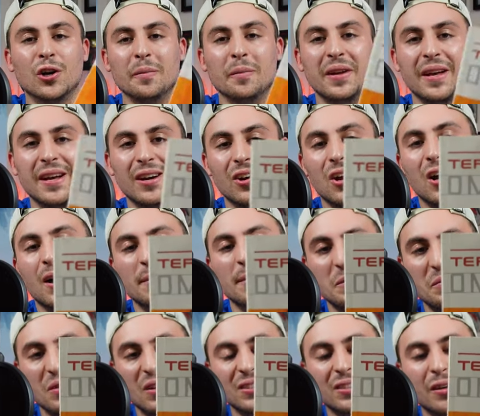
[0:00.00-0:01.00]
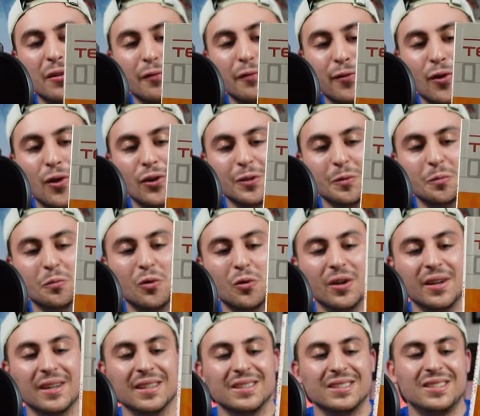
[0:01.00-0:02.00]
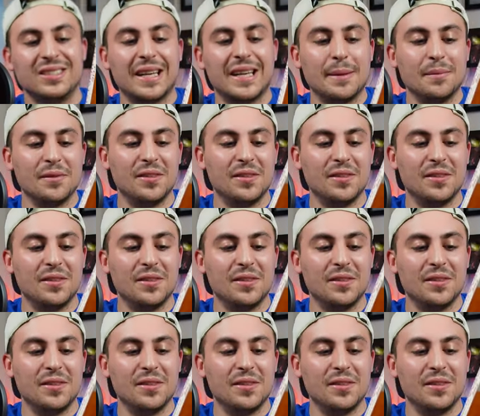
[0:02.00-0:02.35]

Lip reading: Terminator Omnibus Volume 1.